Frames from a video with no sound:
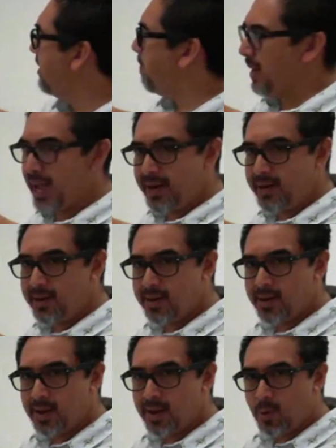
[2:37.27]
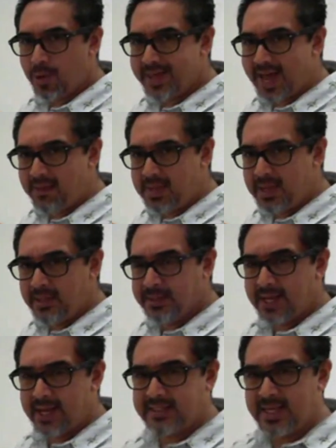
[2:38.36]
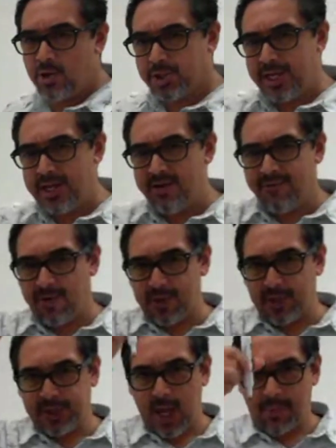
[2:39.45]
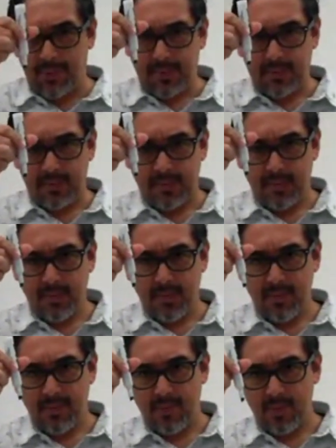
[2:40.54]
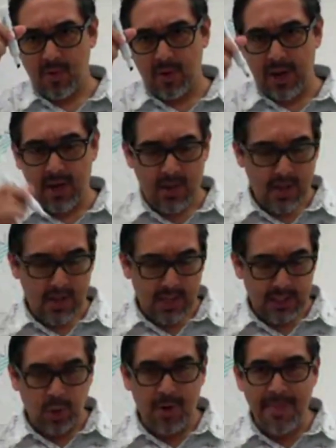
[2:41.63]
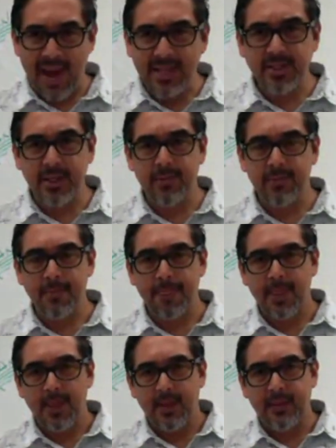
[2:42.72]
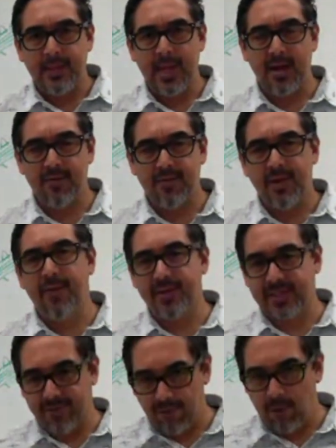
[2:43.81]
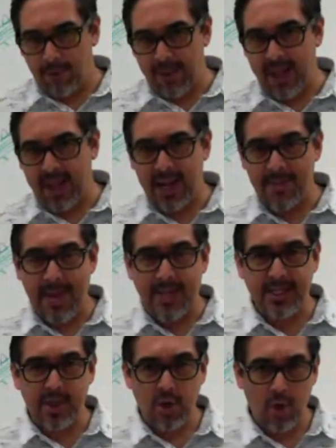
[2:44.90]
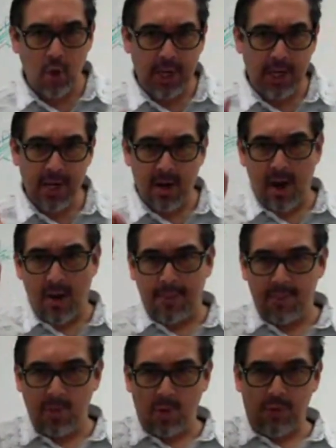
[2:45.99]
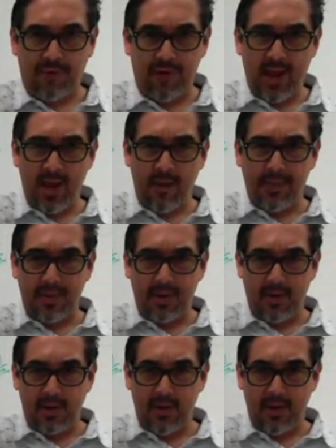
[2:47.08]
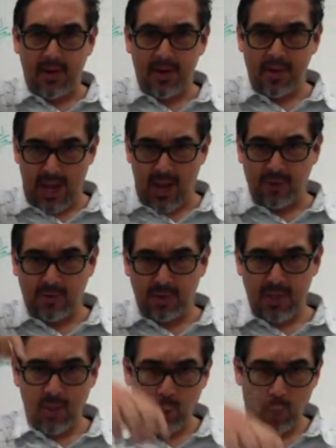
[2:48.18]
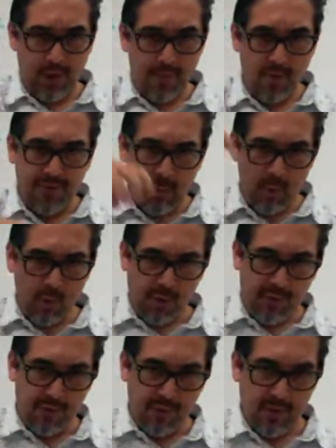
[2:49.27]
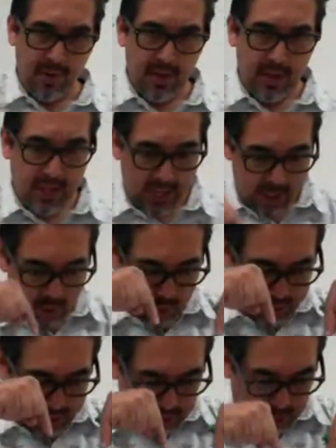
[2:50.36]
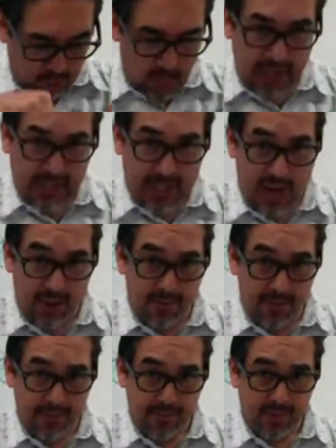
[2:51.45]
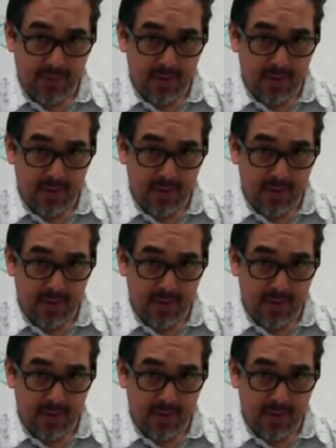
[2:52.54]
and then plan, what that means is that you're seeing it from the top. Okay, so imagine that if it's a floor plan, imagine you're looking up, you fly up on the house, remove the roof, and you're looking straight down.